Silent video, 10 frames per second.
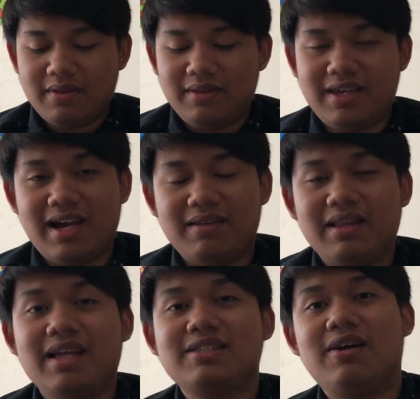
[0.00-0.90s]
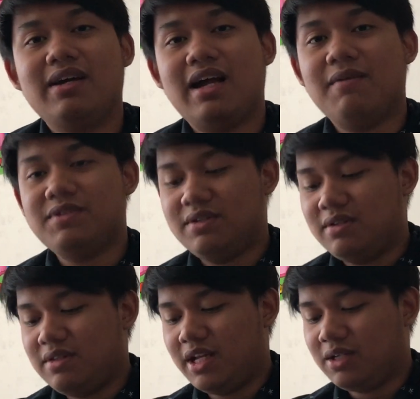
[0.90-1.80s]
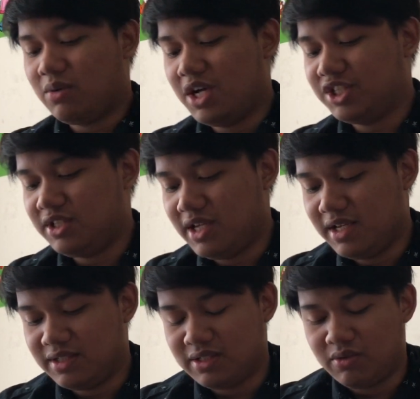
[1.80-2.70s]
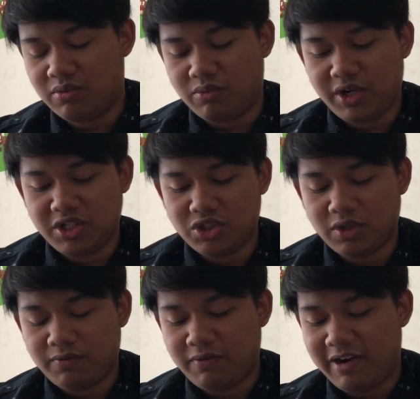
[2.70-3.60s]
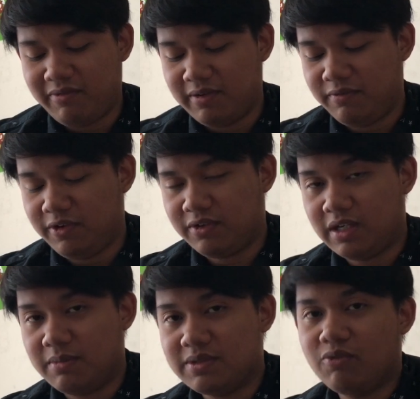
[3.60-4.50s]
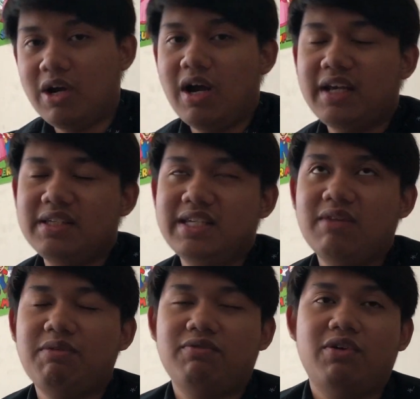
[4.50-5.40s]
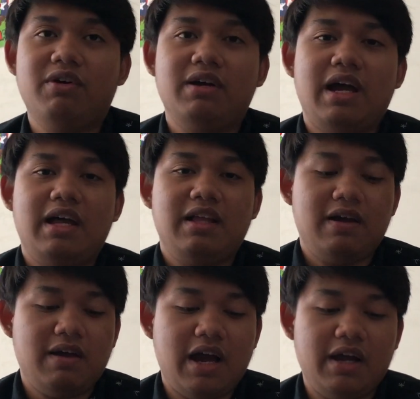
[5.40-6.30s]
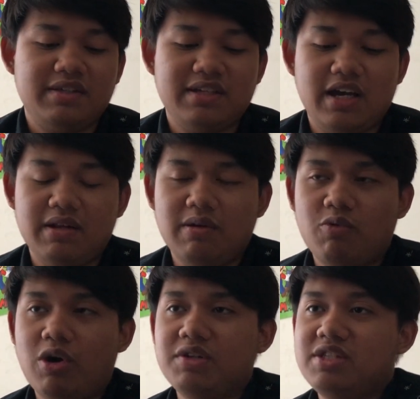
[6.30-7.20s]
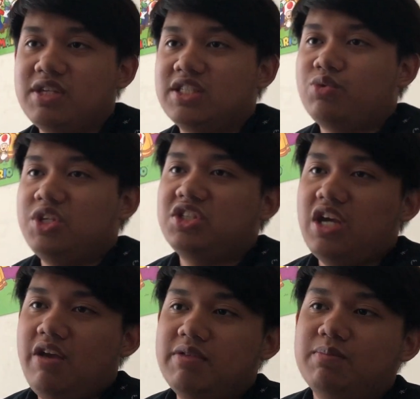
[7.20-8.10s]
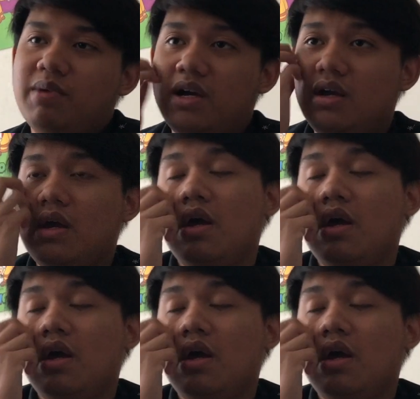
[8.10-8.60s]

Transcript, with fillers: Yeah, that's all I have to. Another question is, what is your favorite video games? Well, I can say it before. I love. I said, well, it says Switch games, but